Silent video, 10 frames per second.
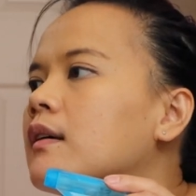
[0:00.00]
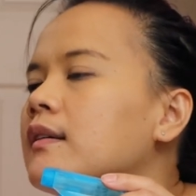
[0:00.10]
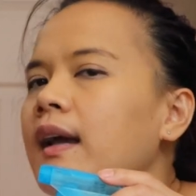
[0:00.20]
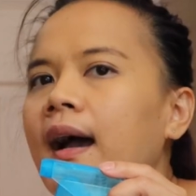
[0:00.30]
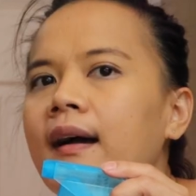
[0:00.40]

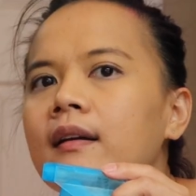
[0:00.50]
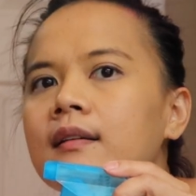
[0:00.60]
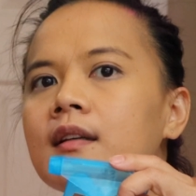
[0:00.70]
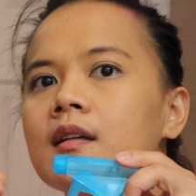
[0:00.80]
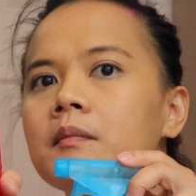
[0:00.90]
Yeah,
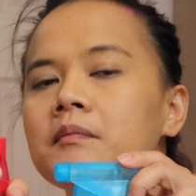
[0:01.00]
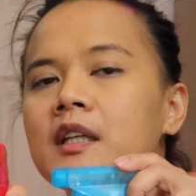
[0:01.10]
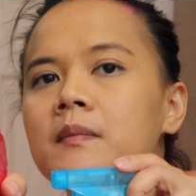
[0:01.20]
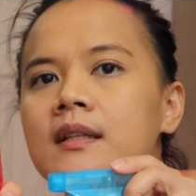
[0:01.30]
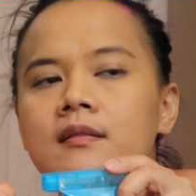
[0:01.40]

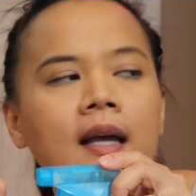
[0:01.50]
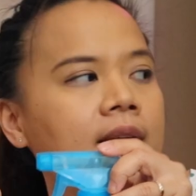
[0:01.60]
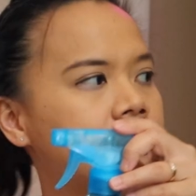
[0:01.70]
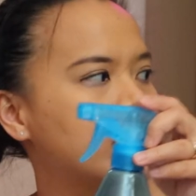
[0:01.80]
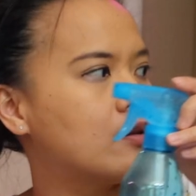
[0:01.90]
the mid
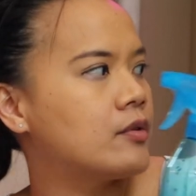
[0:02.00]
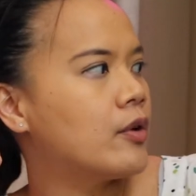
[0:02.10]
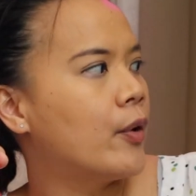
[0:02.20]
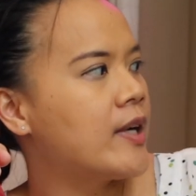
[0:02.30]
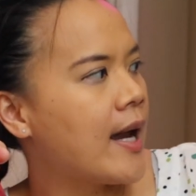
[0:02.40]
size is
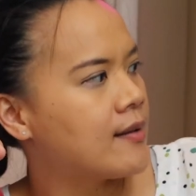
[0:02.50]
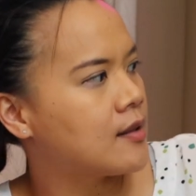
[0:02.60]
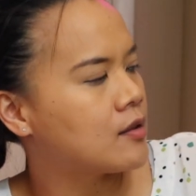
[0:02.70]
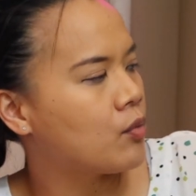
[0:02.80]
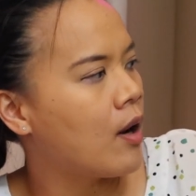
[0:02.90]
also nice
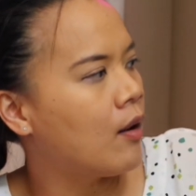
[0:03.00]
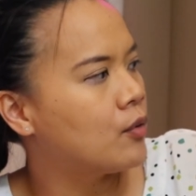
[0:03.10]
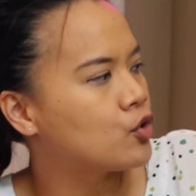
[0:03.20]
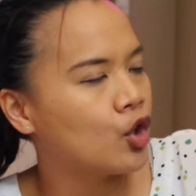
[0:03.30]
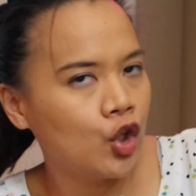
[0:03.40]
as
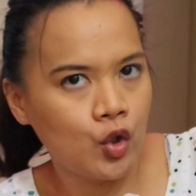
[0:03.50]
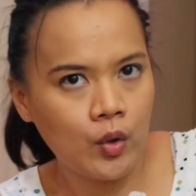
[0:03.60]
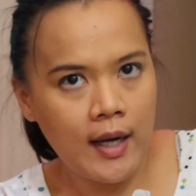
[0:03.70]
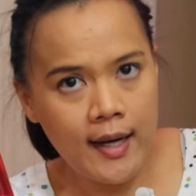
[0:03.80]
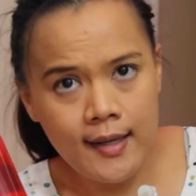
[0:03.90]
well.
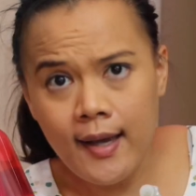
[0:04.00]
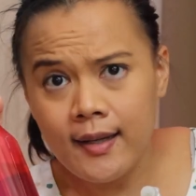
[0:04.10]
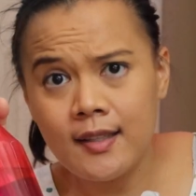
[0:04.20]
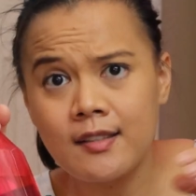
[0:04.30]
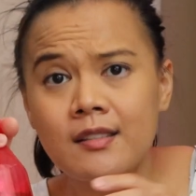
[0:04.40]
So I
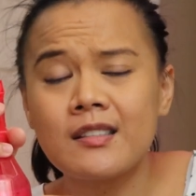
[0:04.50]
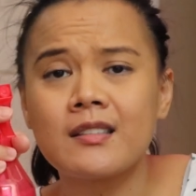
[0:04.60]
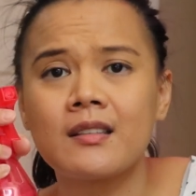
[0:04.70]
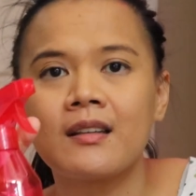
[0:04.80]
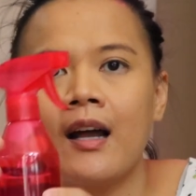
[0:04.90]
like
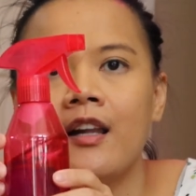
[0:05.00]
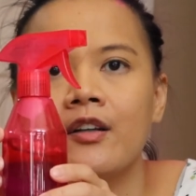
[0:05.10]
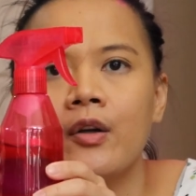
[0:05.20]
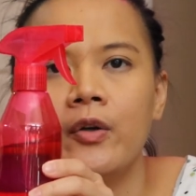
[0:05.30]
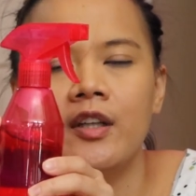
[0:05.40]
this
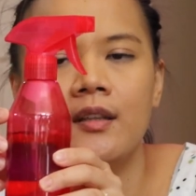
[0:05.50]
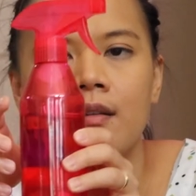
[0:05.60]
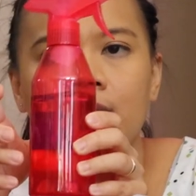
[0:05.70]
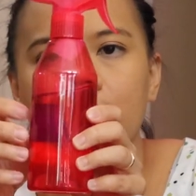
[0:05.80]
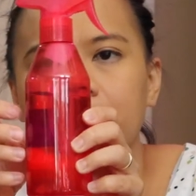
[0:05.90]
color-coded
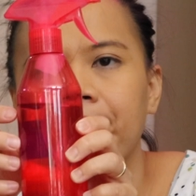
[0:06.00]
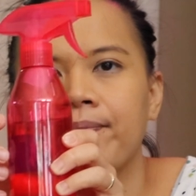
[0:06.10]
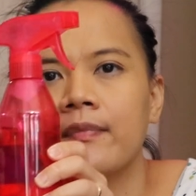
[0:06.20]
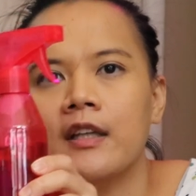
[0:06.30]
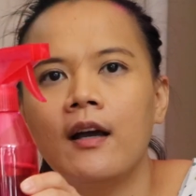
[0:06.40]

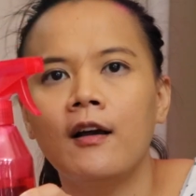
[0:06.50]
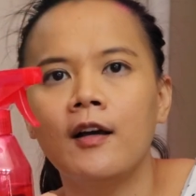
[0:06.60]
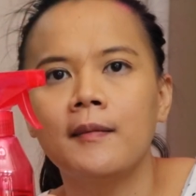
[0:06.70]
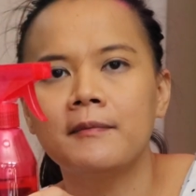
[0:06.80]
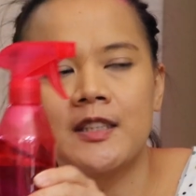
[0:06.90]

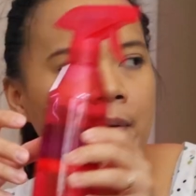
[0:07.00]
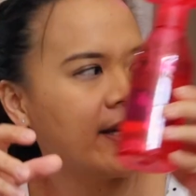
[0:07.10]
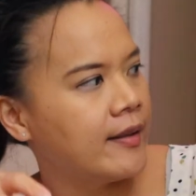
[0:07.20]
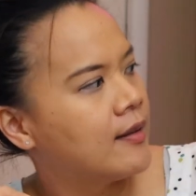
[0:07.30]
spray.